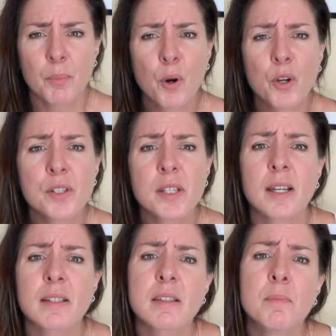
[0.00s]
the
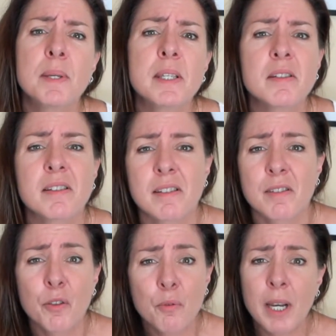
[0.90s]
process, the business,
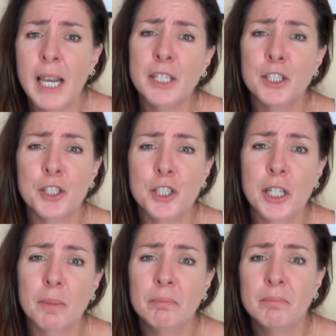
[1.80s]
the
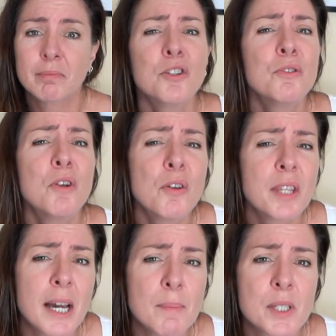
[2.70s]
relationship. You know
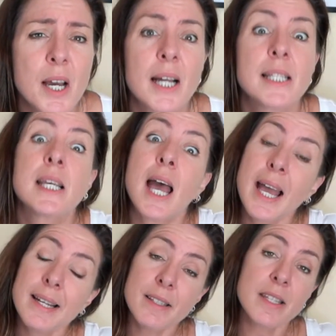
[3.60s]
the upsides
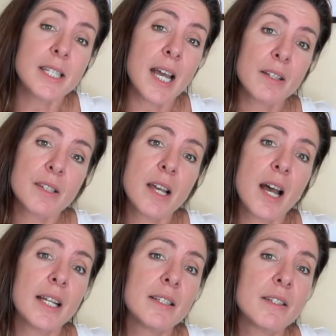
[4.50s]
and the
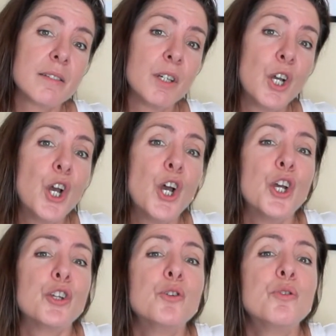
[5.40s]
downsides.
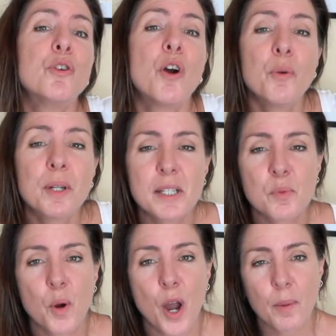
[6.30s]
You know it
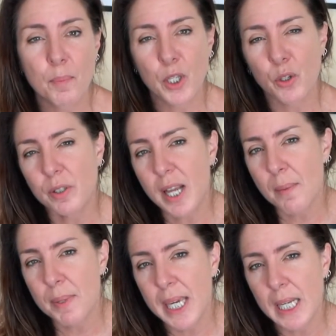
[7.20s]
is work, but you're
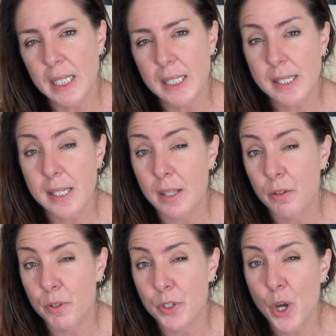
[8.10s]
now beginning to see
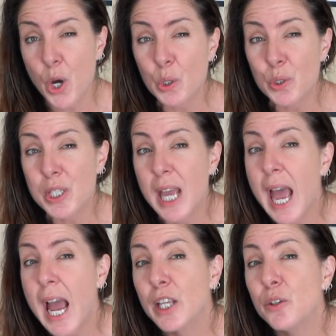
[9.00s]
the results.
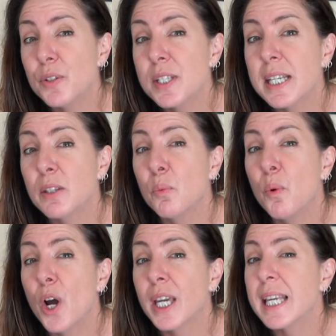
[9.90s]
And you're seeing the
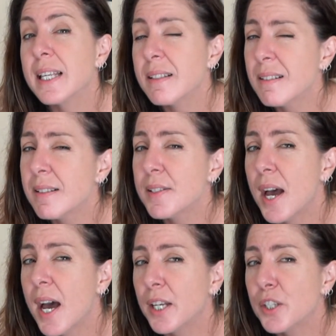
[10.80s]
work isn't as
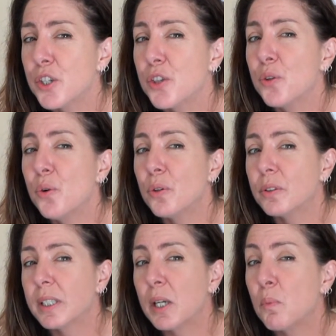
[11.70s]
hard as you
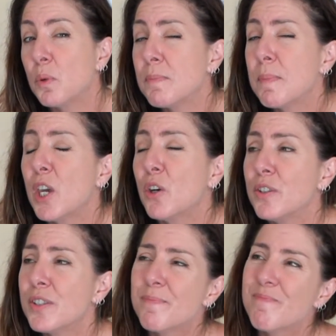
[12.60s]
thought it was
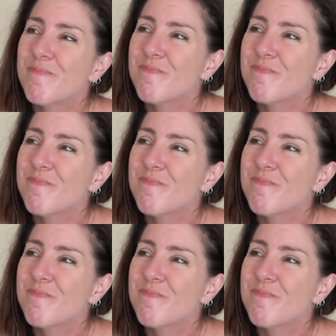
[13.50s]
because